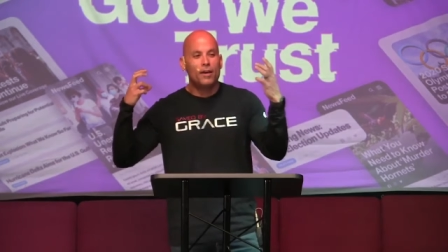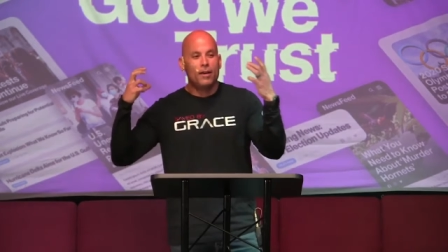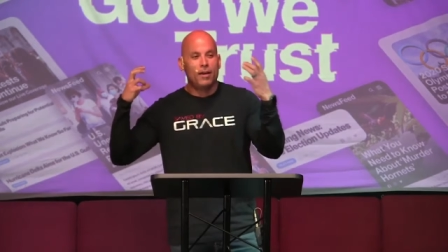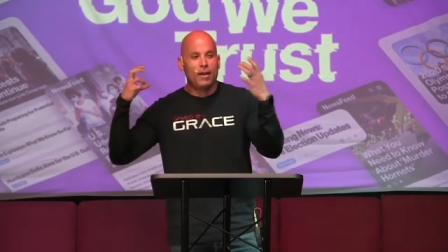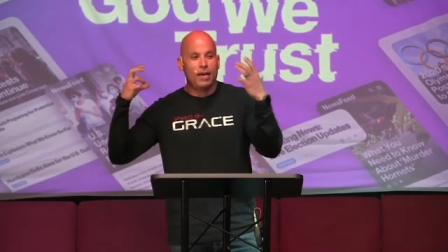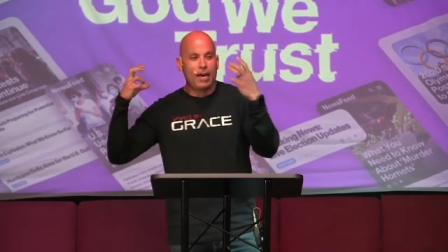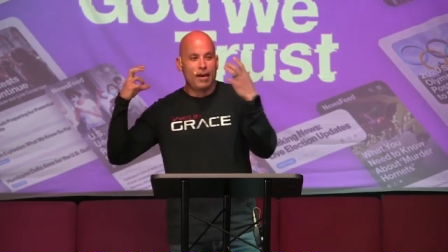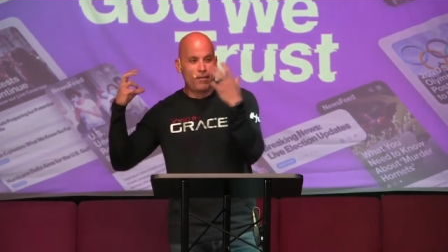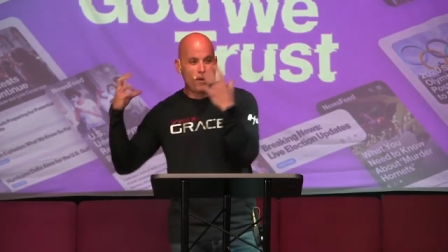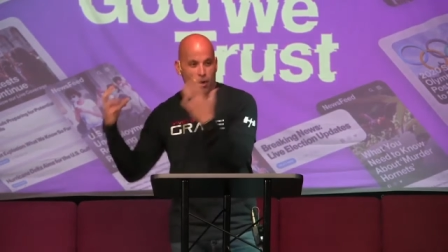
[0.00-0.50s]

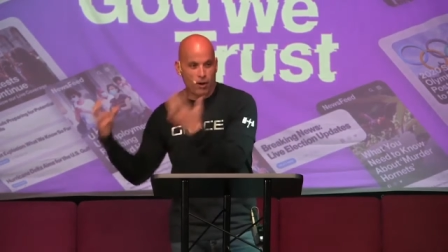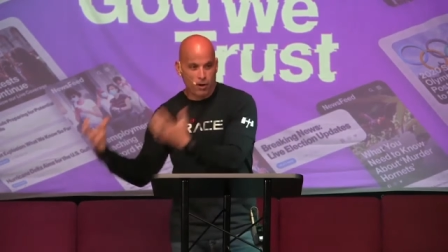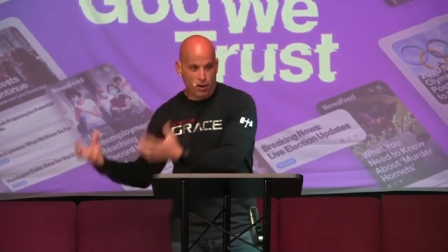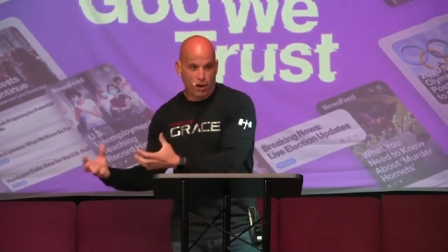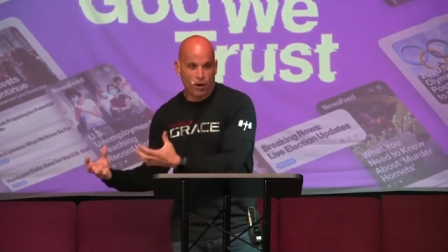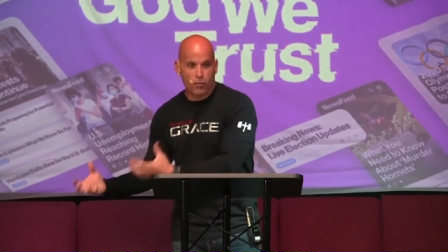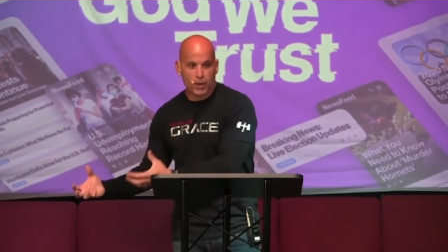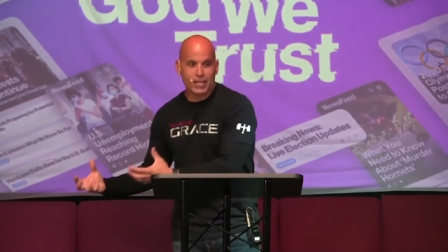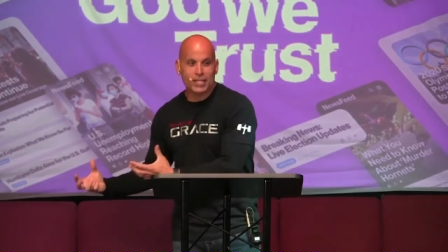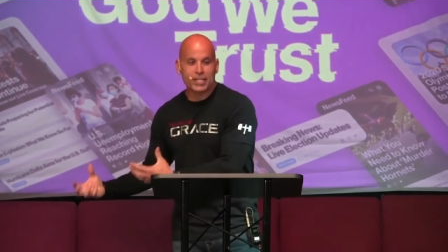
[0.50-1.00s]
have, are,
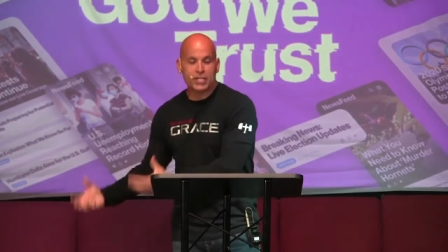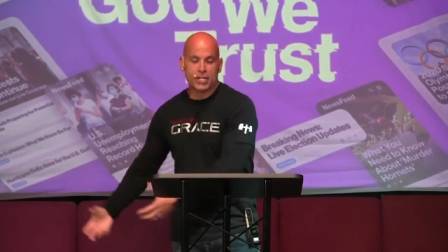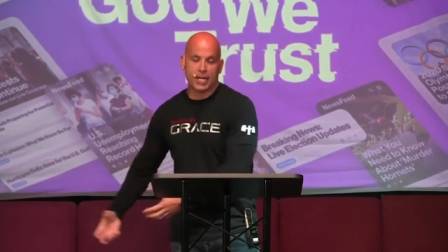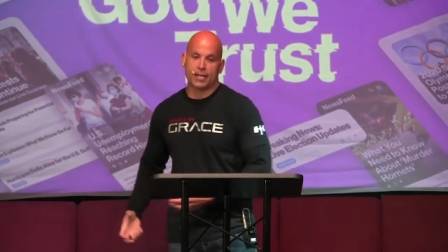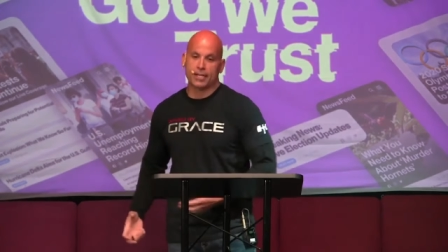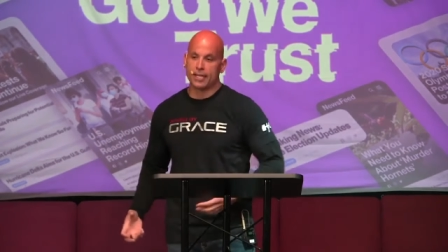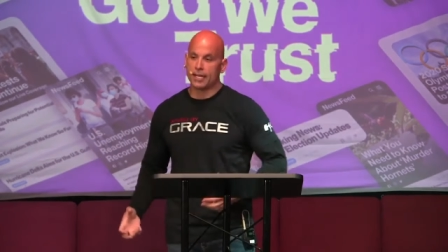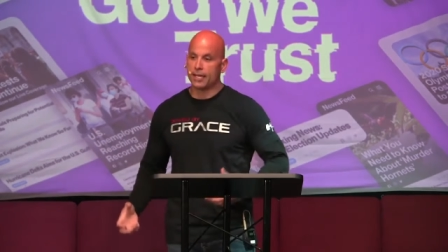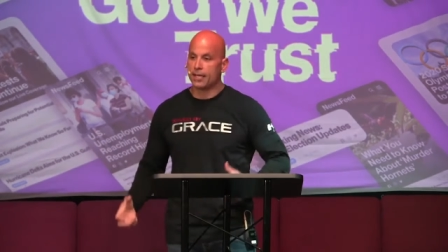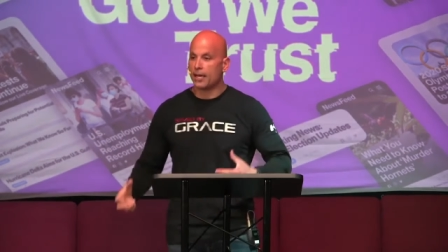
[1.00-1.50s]
are
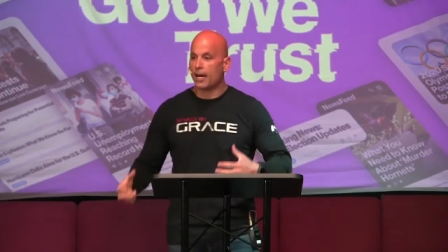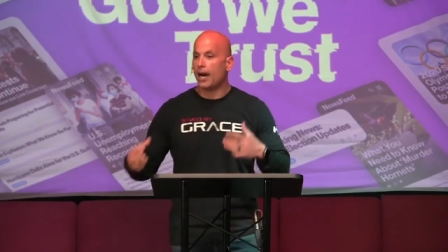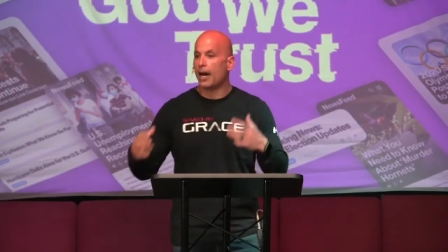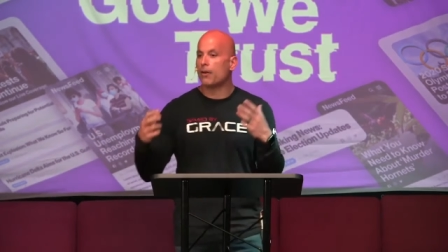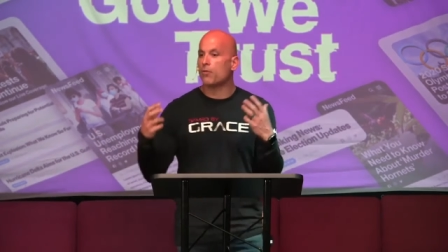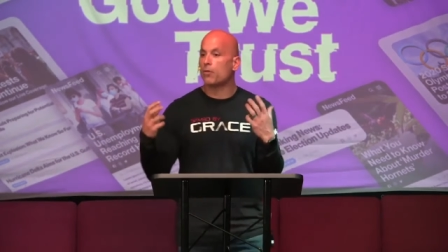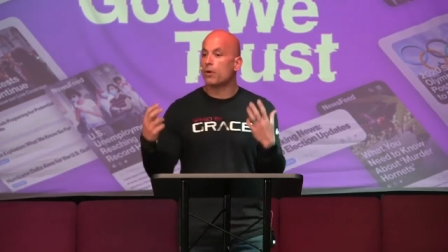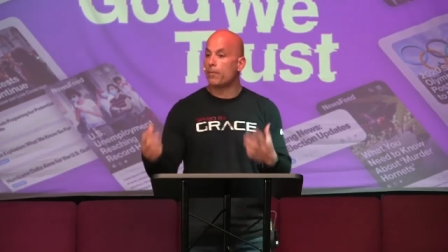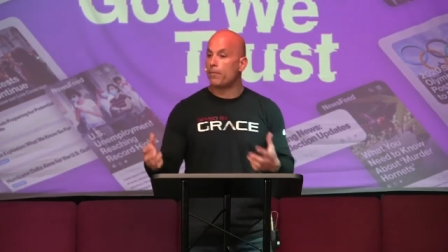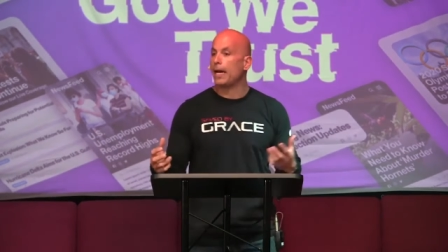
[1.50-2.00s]
rejecting
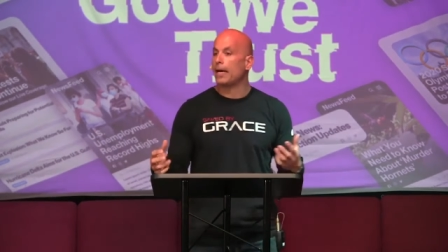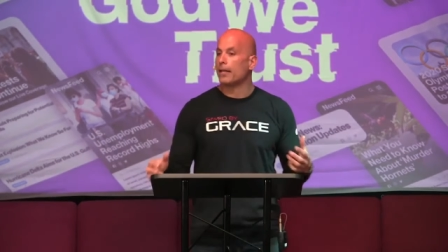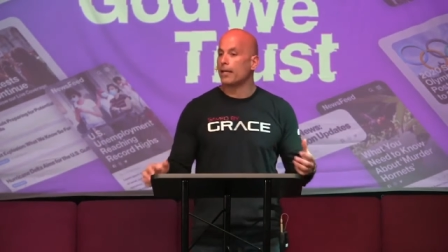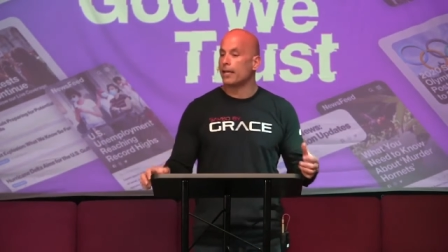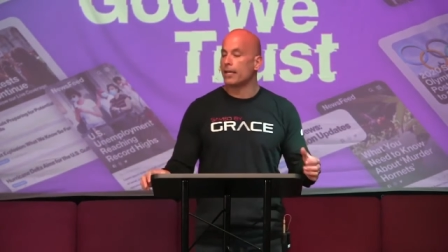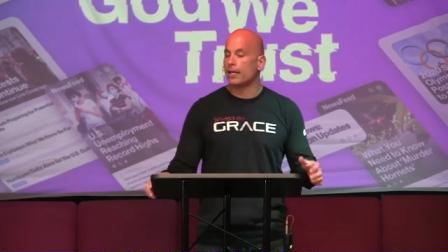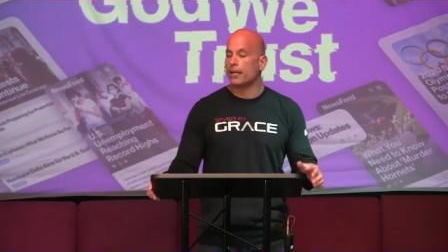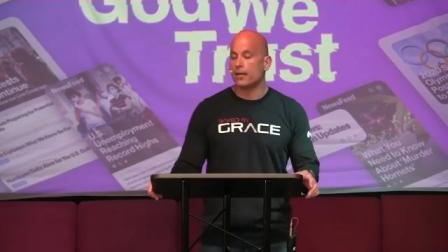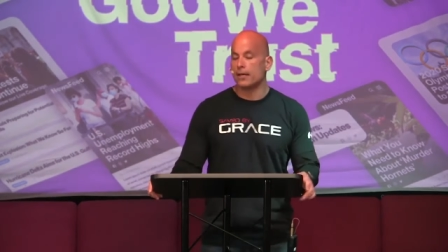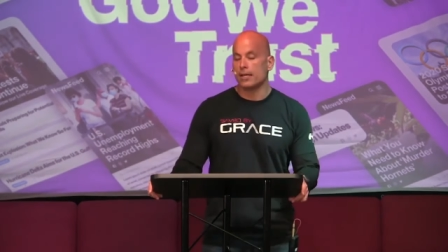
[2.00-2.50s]
God,
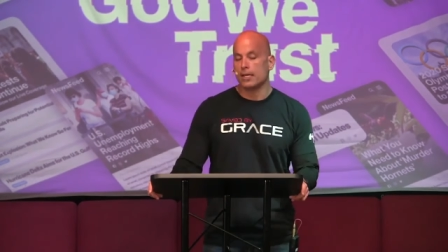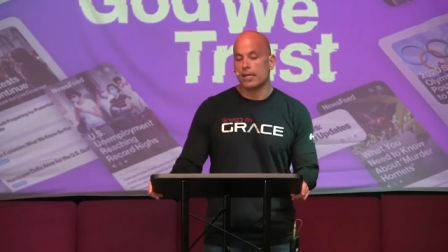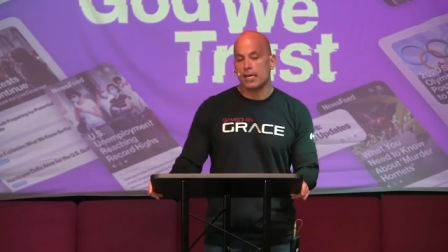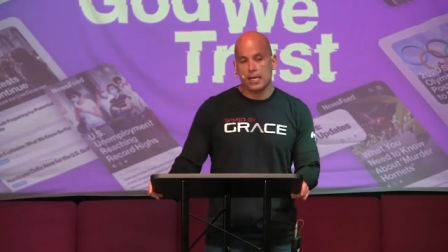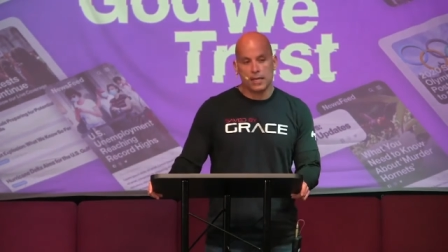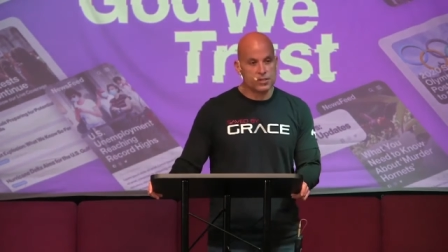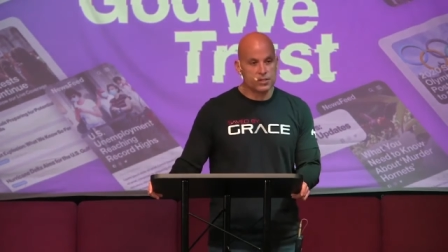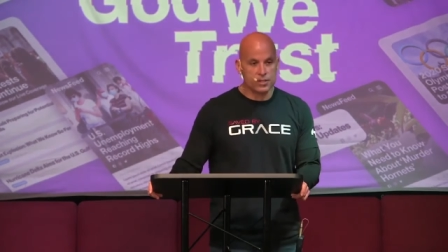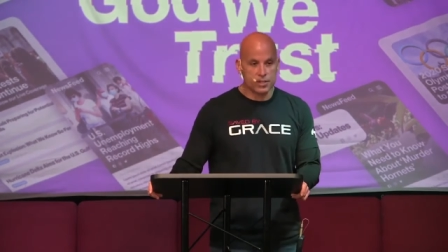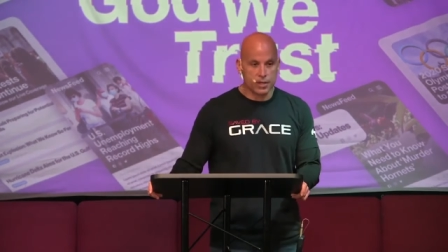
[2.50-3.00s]
rebelling
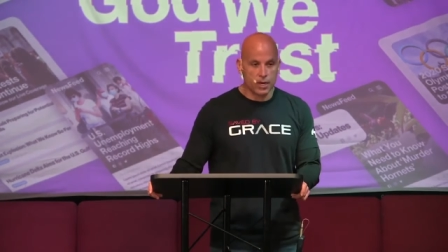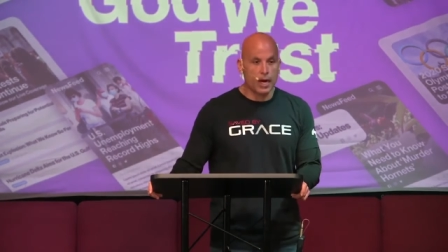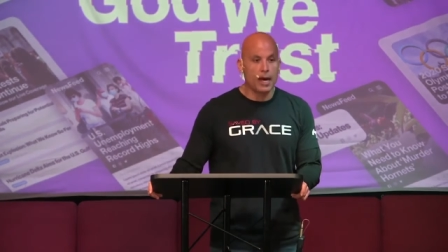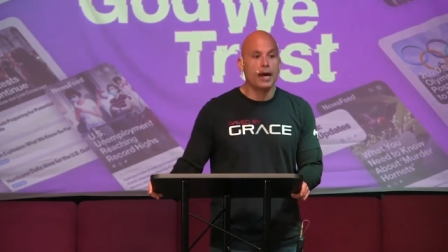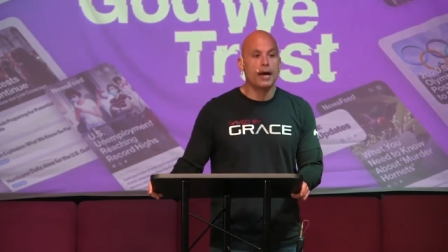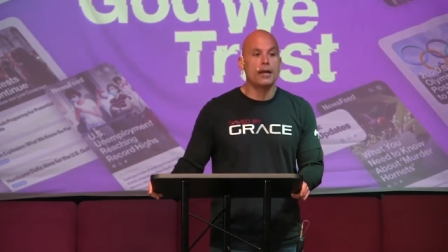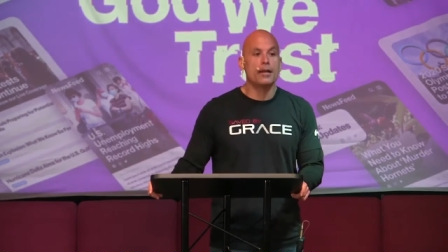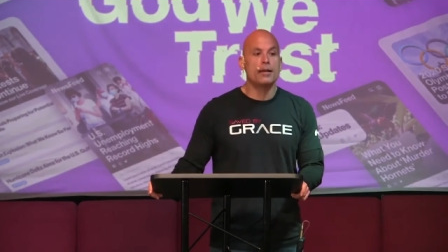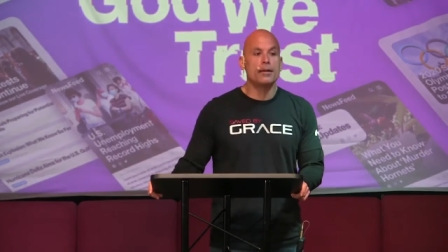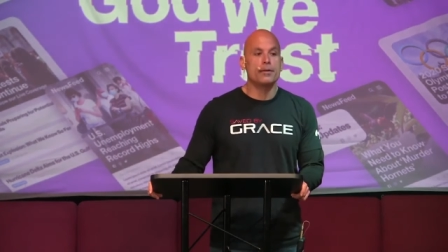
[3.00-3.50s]
against
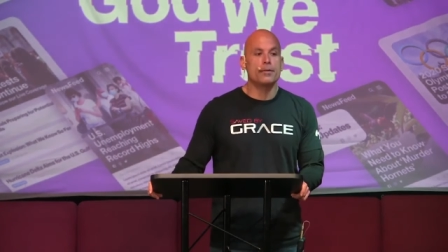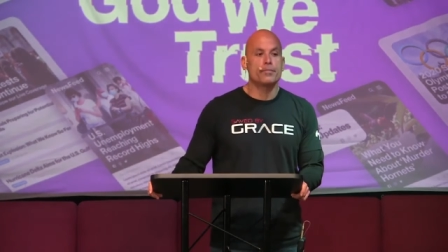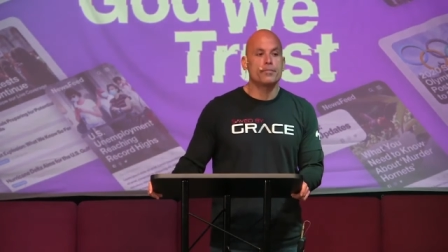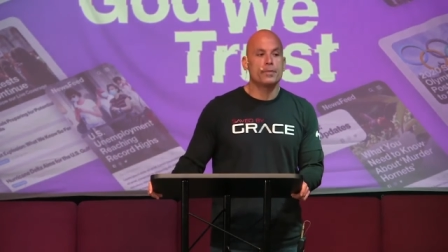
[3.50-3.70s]
God.